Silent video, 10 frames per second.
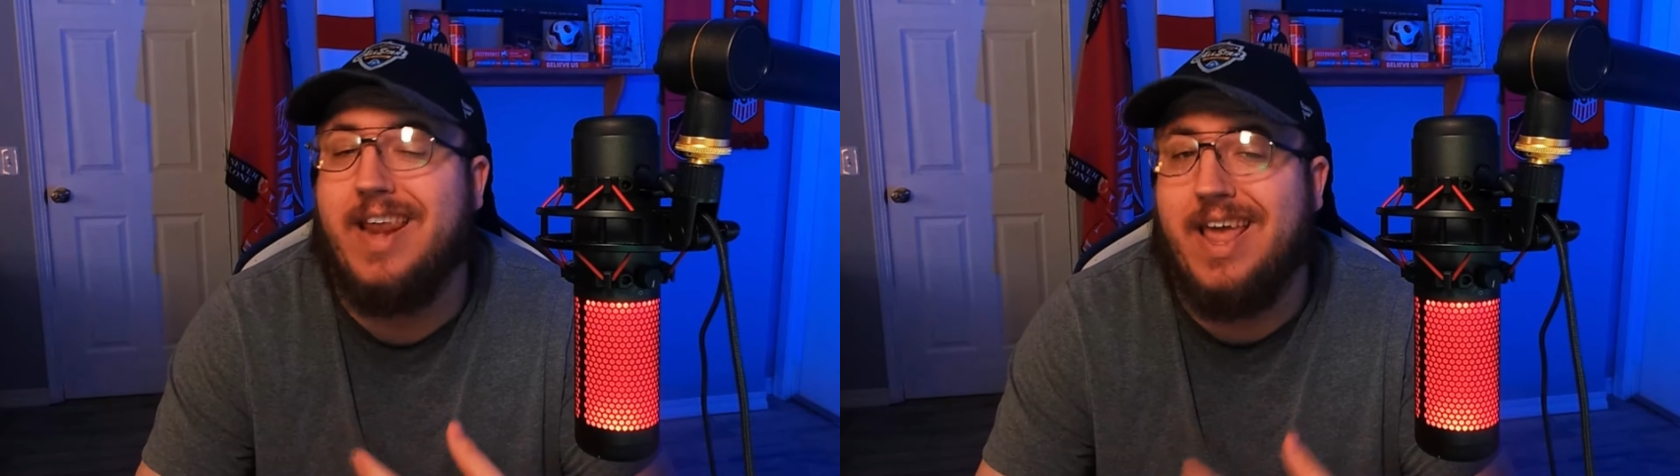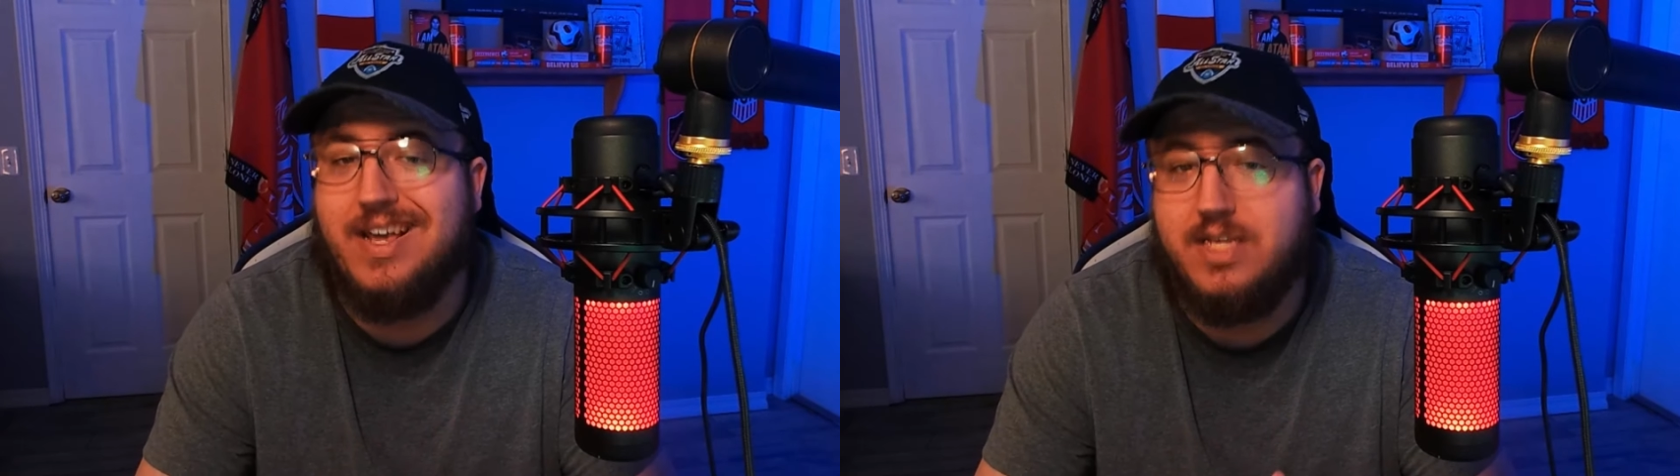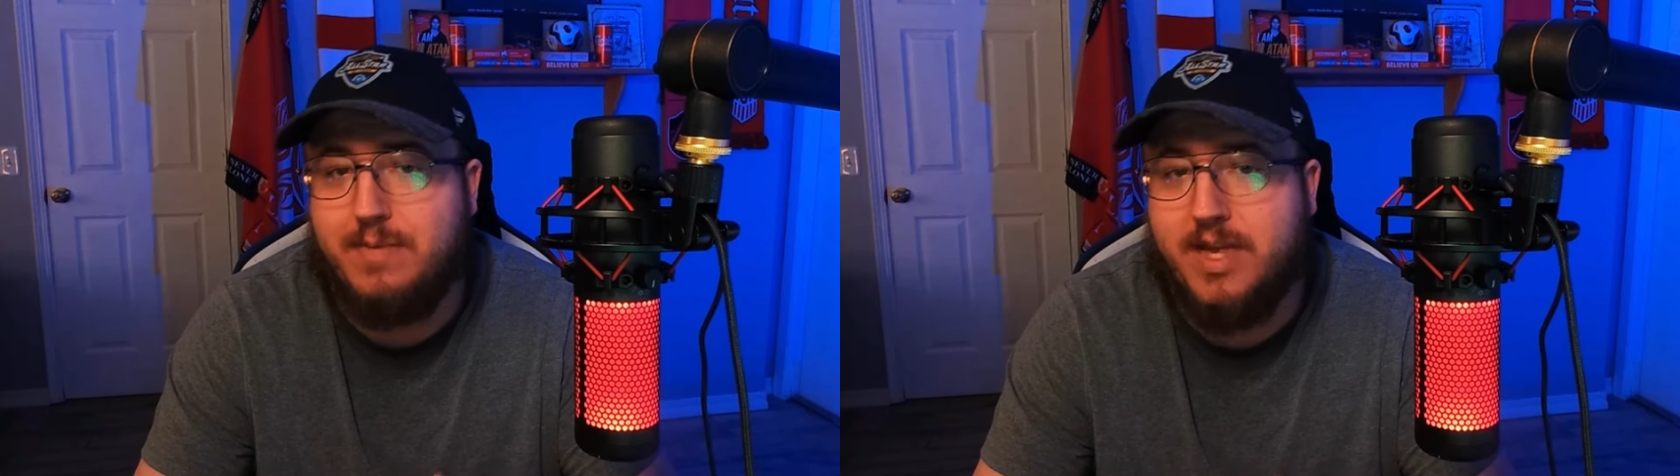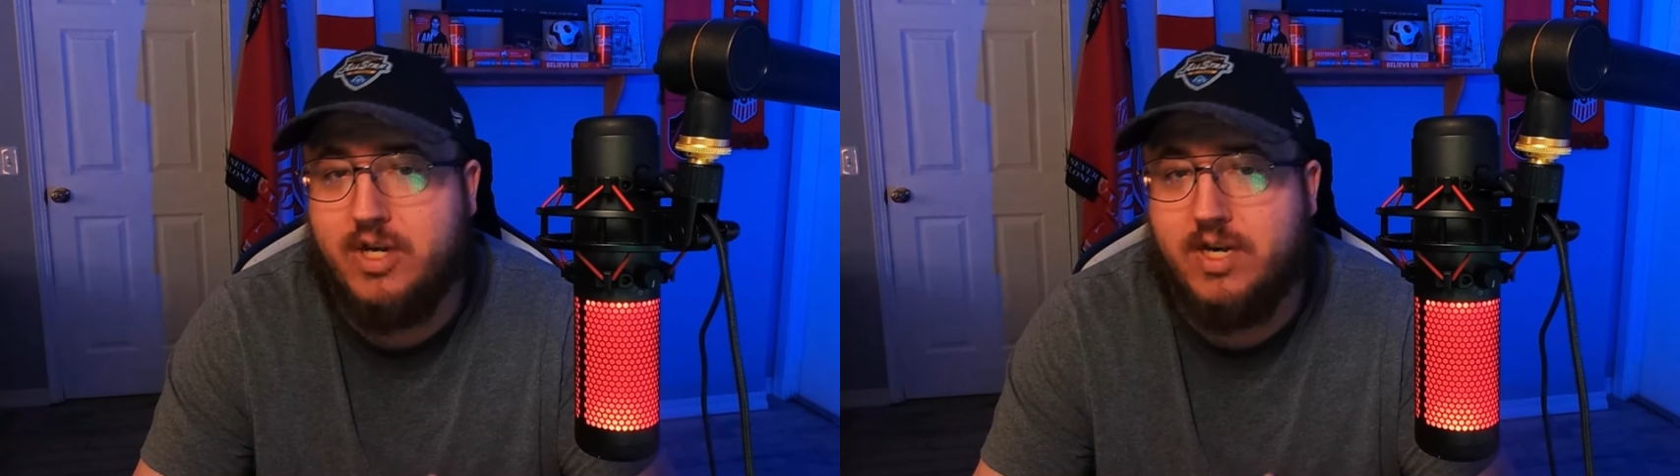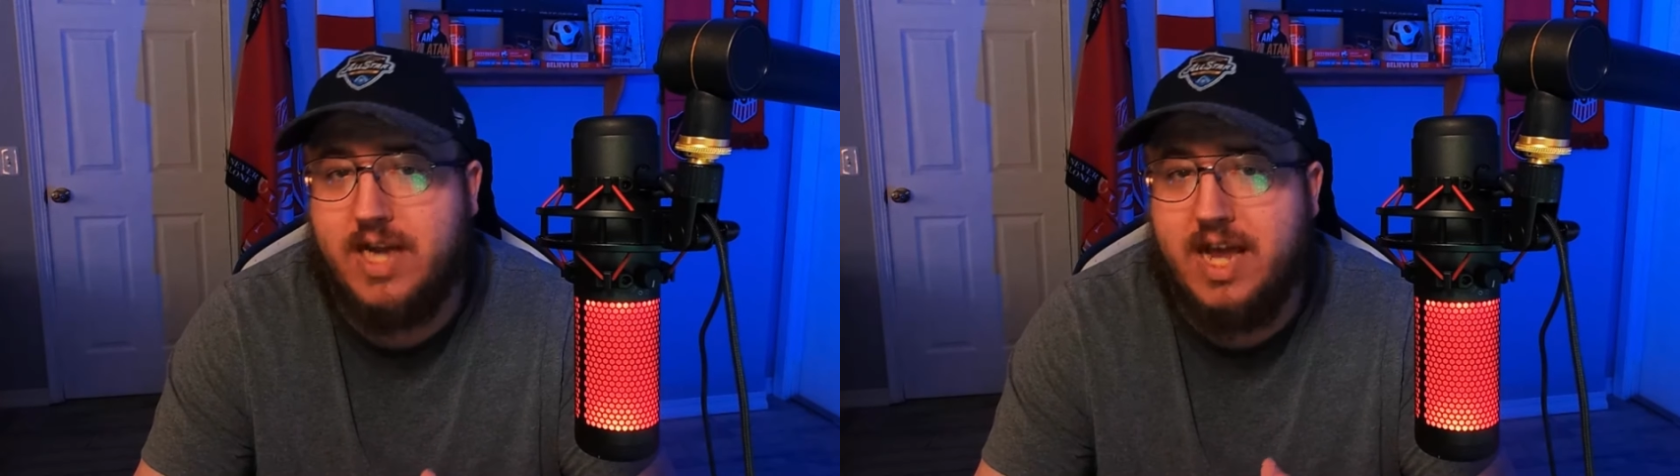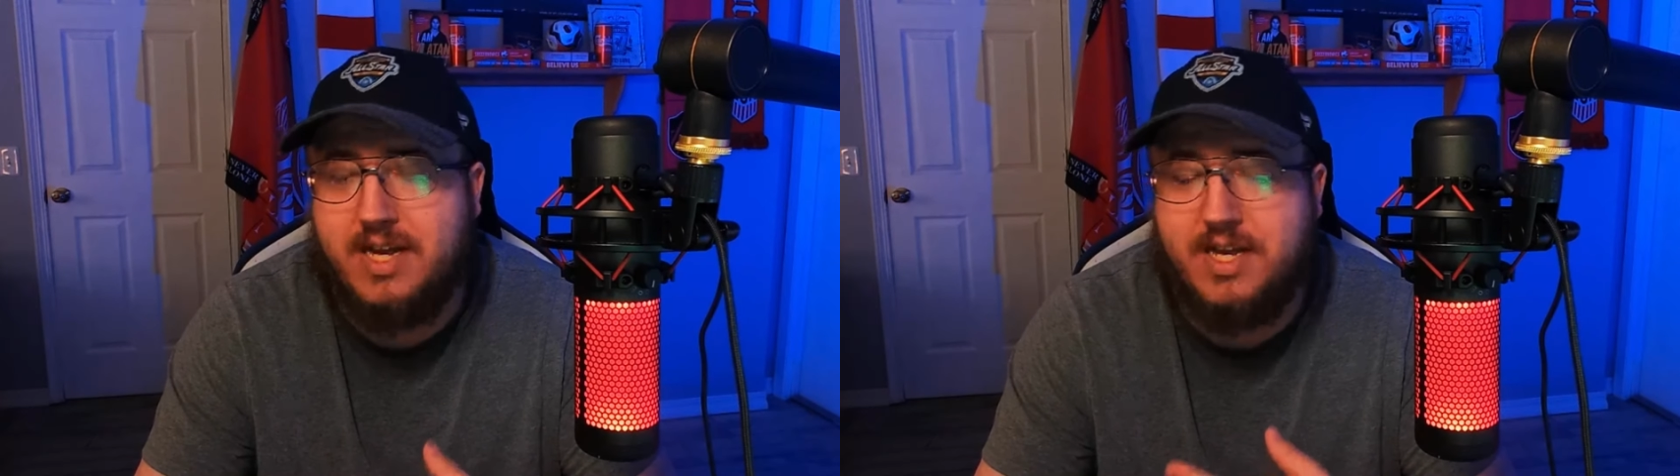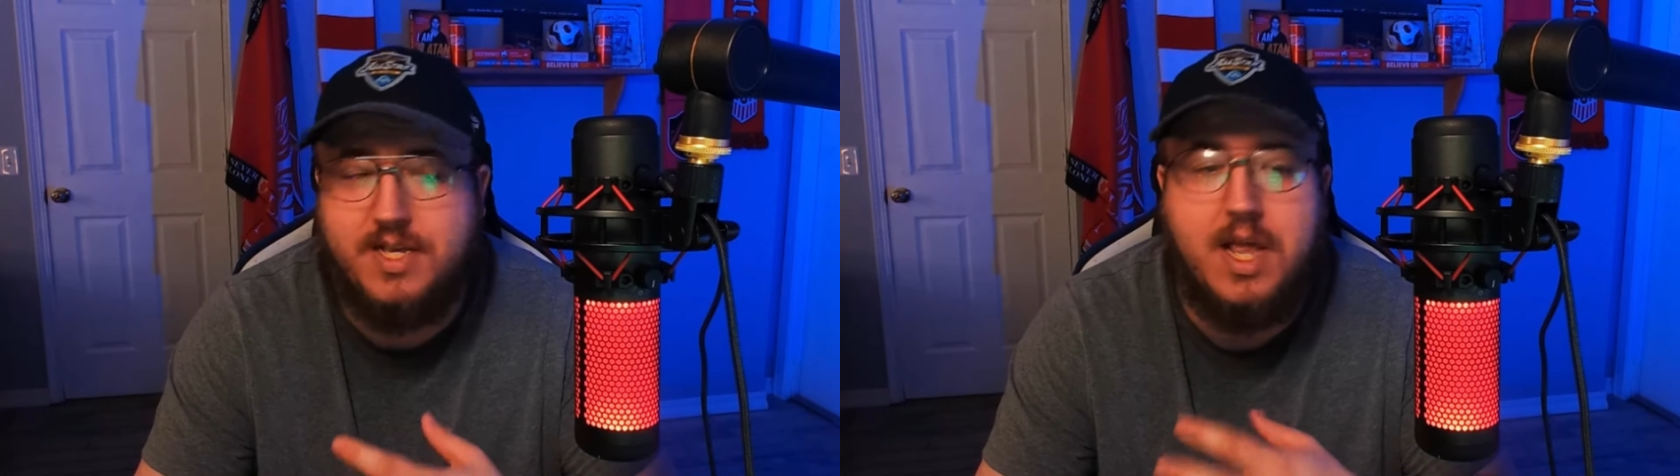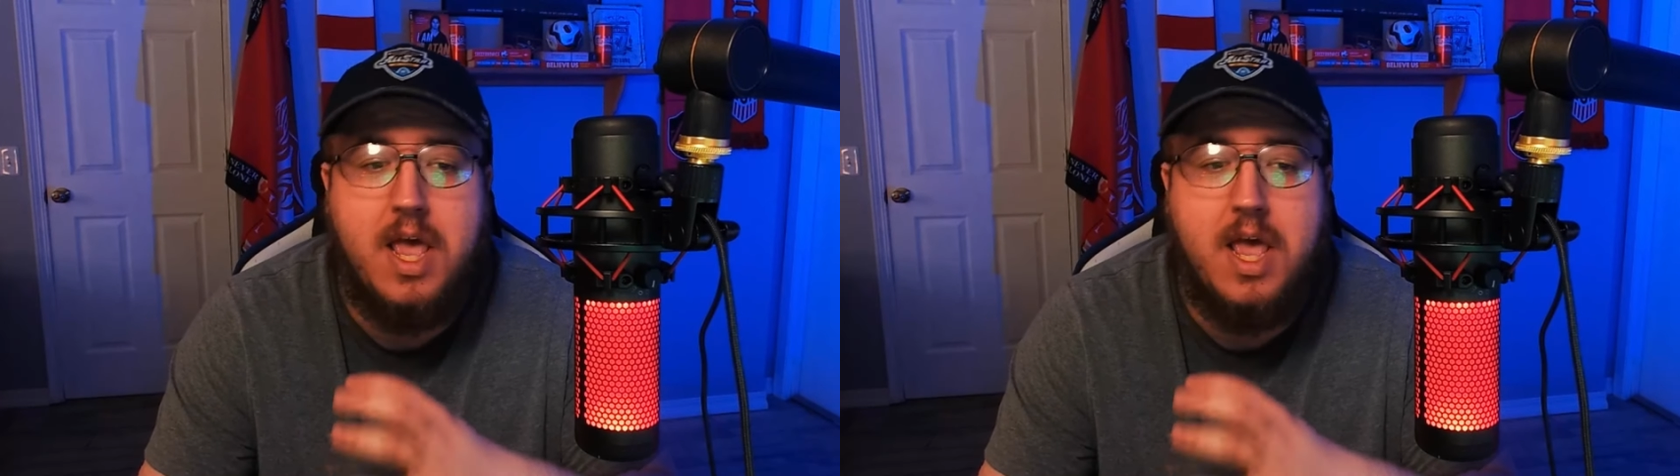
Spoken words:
asymmetric tactics